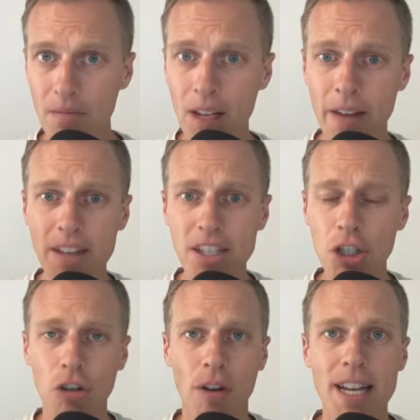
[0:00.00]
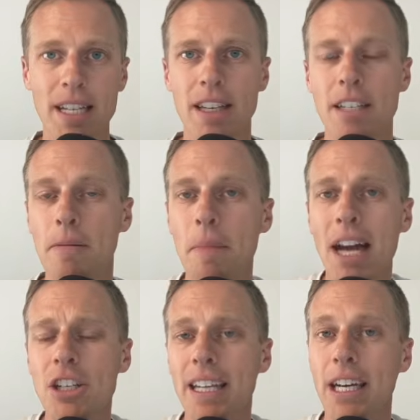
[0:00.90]
And this is crazy. This is,
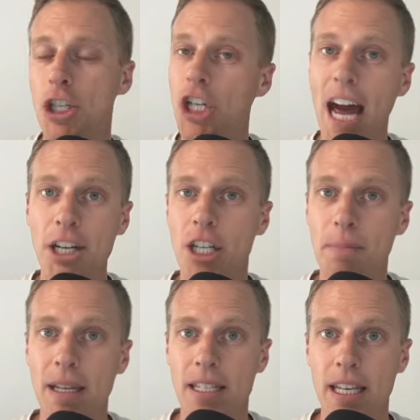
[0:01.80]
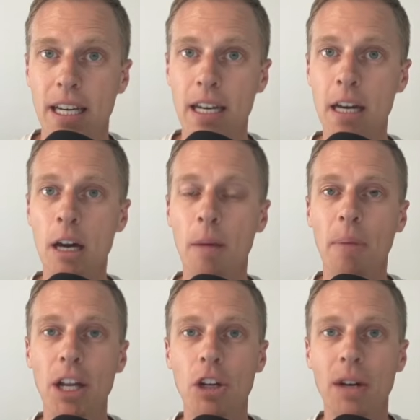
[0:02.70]
imagine like a chat GPT,
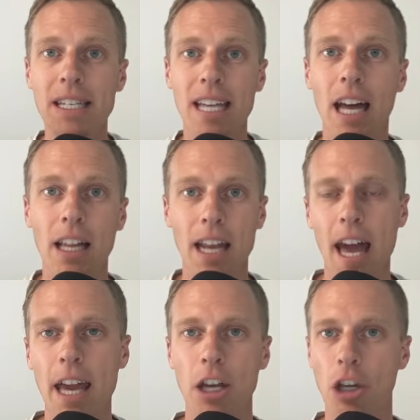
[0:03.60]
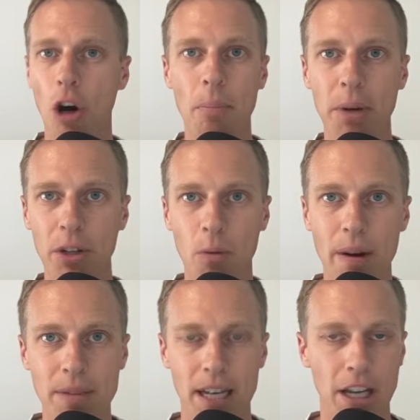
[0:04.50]
but you can tell it, hey, go build a
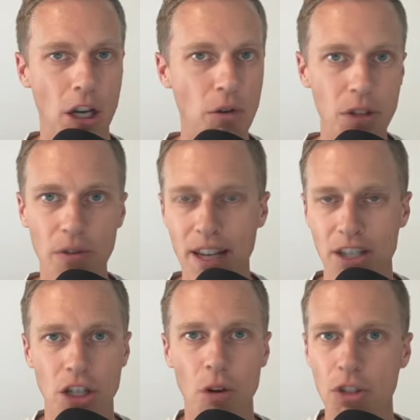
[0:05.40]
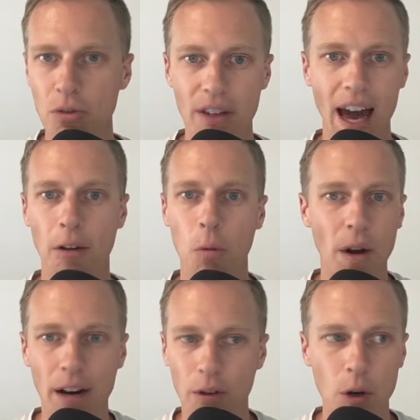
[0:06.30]
website, go do this, go do that,
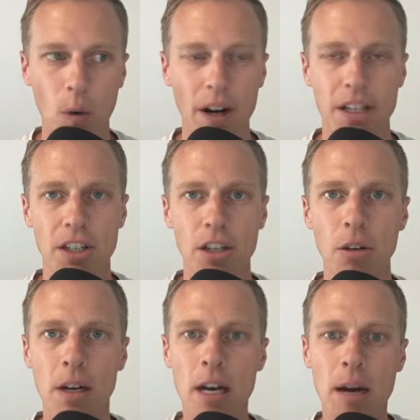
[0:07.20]
whatever you wanted to do.